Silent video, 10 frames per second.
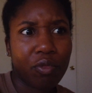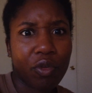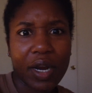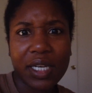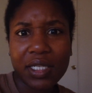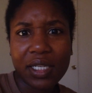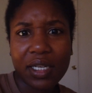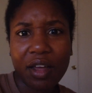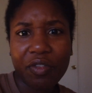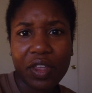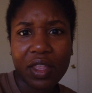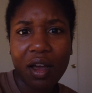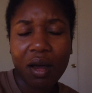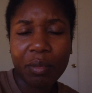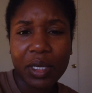crazily enough, in the
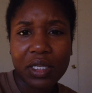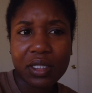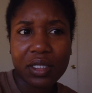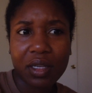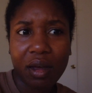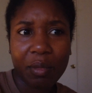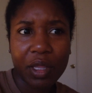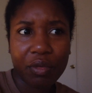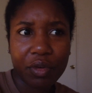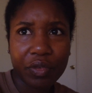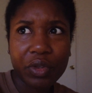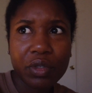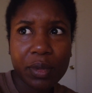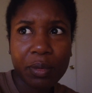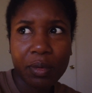comments, in the
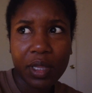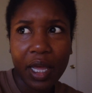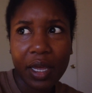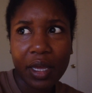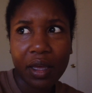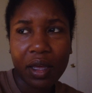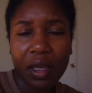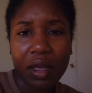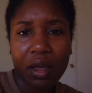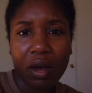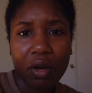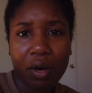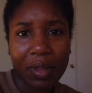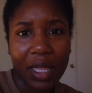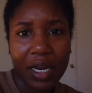reviews, people were like, oh,
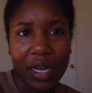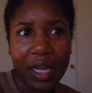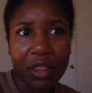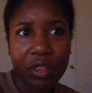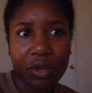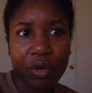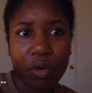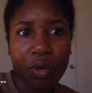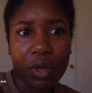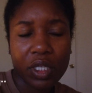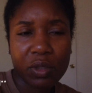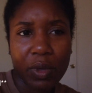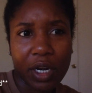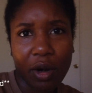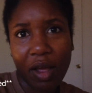I'm glad I got the cordless
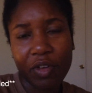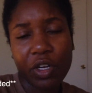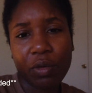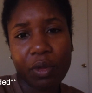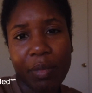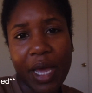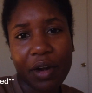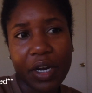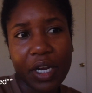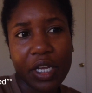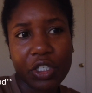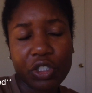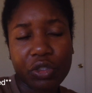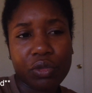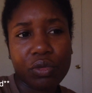one. I don't have to deal with battery
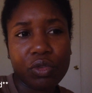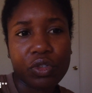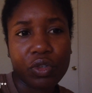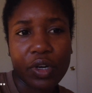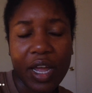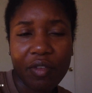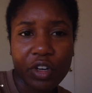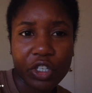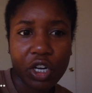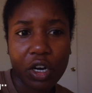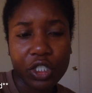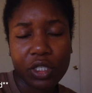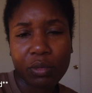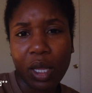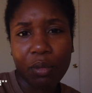issues or having to charge
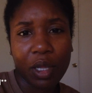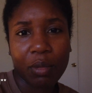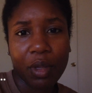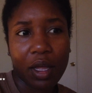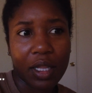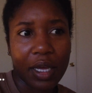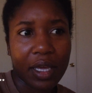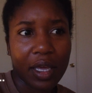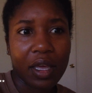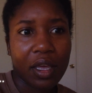it, blah, blah, blah. Like,